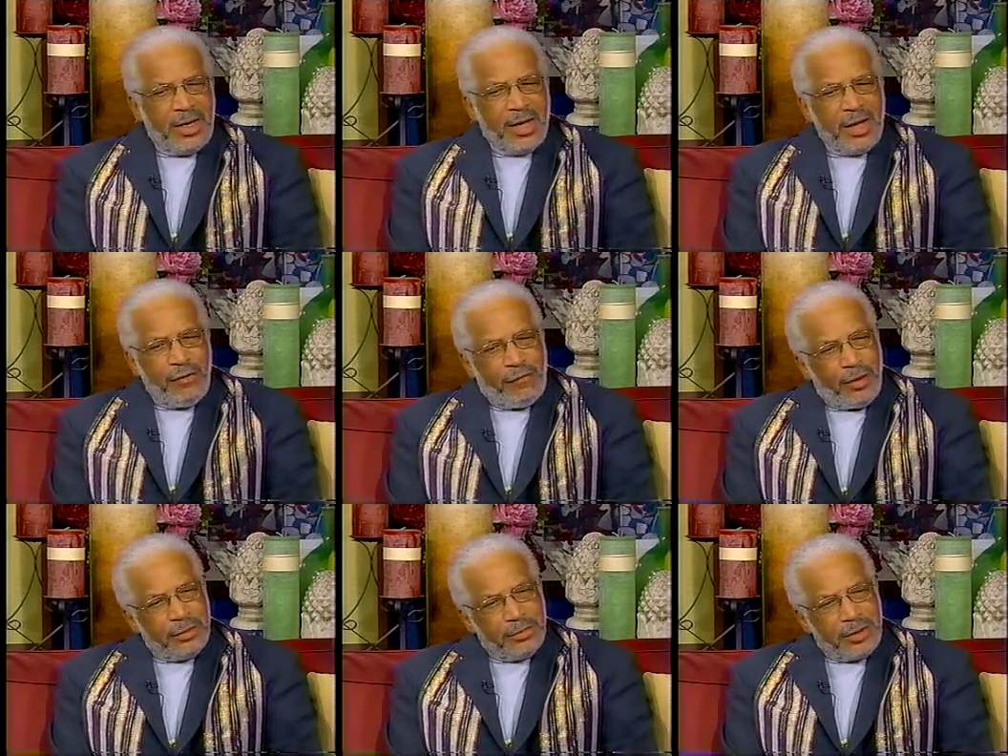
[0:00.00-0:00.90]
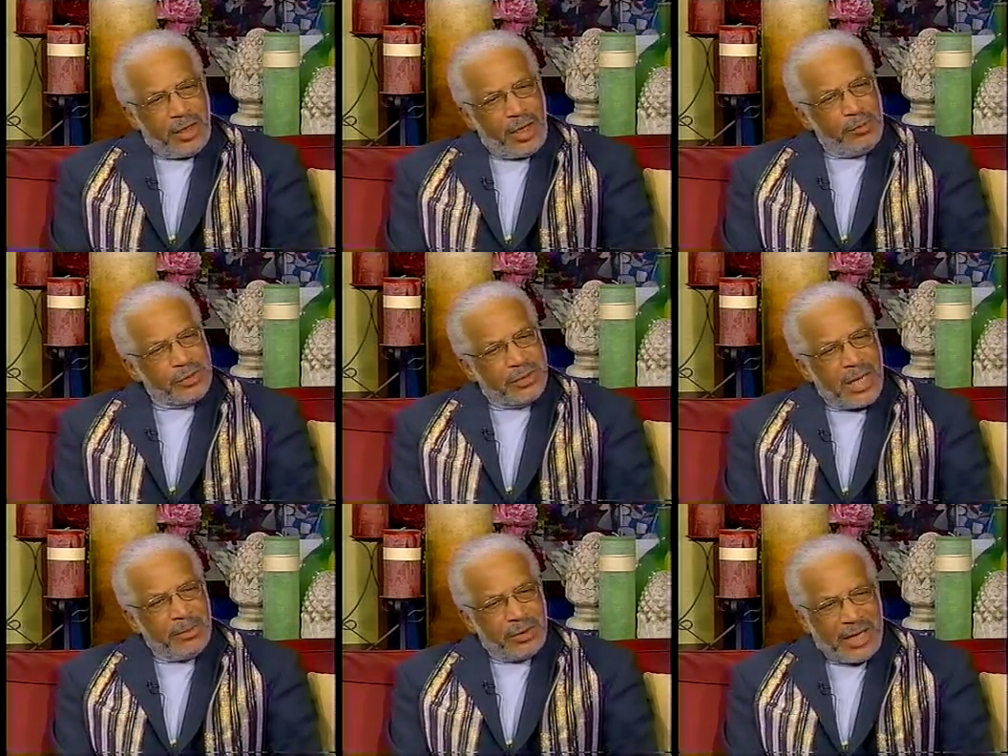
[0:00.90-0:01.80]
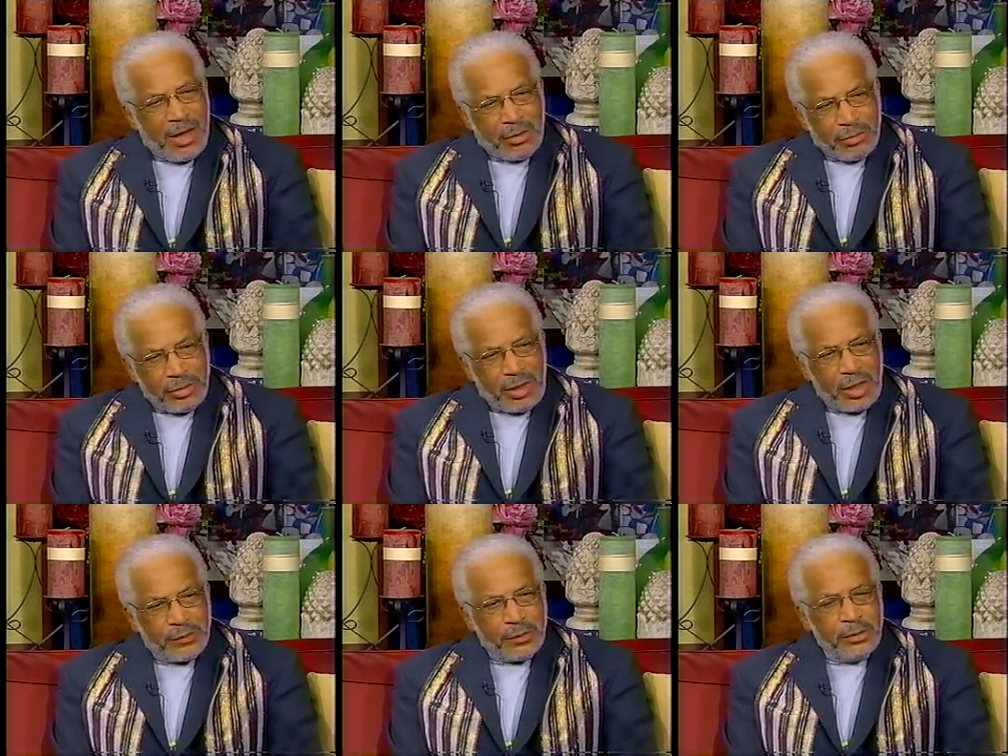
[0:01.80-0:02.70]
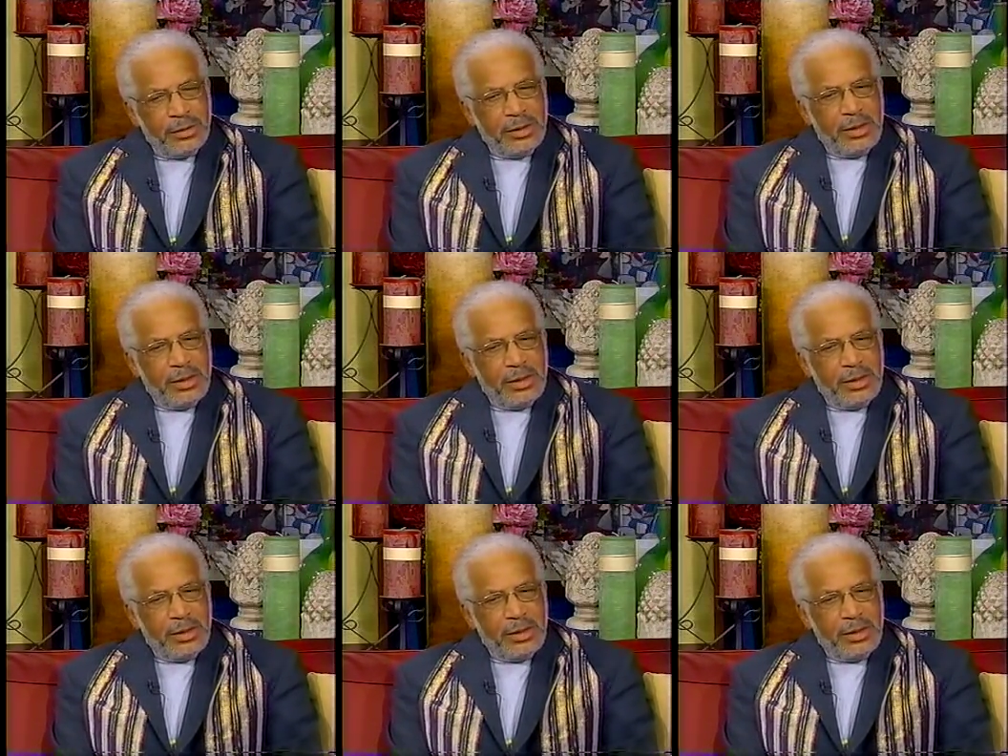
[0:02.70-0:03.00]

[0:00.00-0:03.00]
And I kind of felt it was time to outgrow Nashville.